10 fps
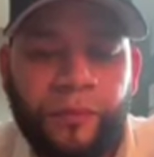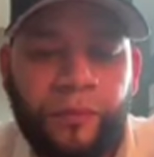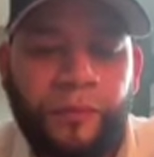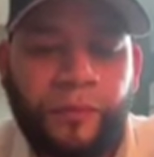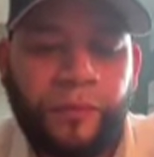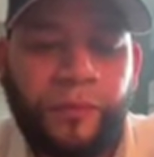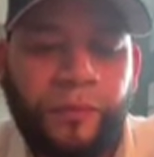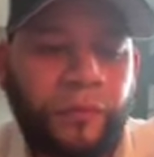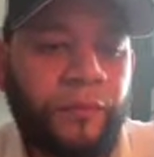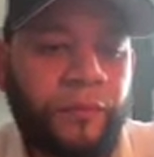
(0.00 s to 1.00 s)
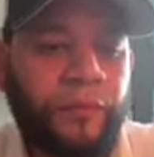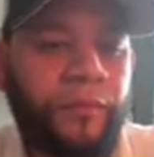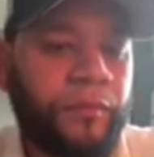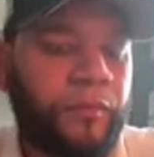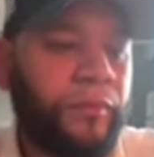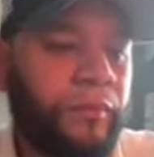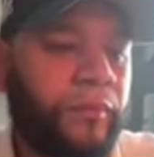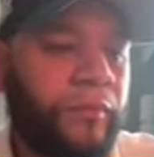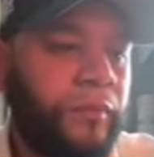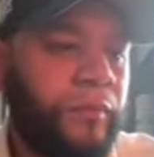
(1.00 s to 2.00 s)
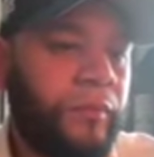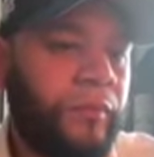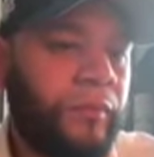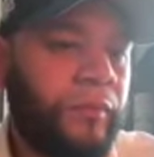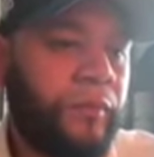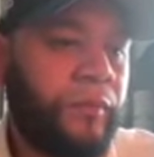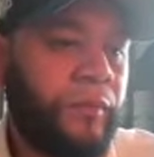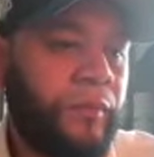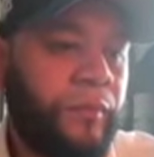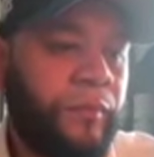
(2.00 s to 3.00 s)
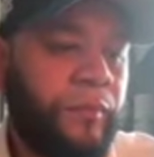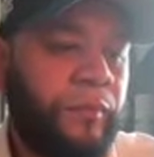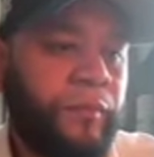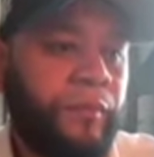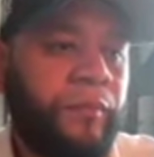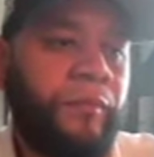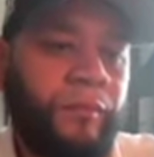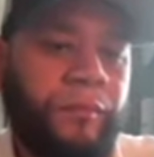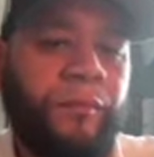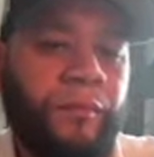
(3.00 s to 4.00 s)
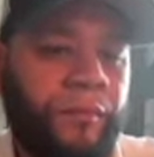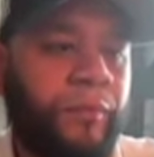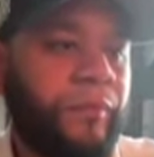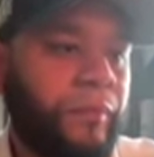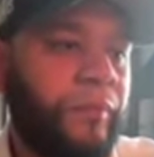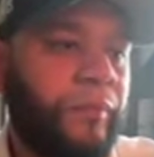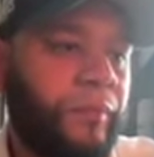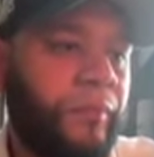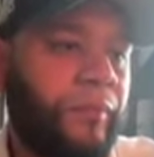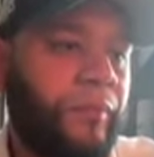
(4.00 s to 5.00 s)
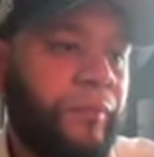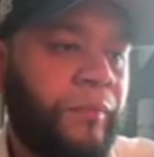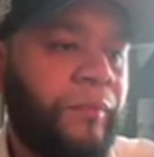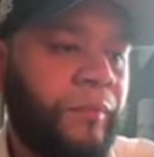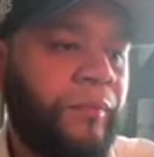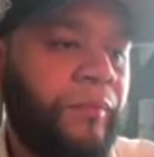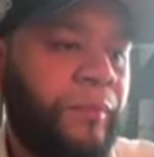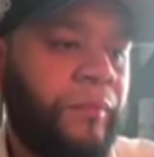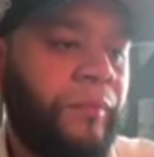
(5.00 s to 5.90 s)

[no speech]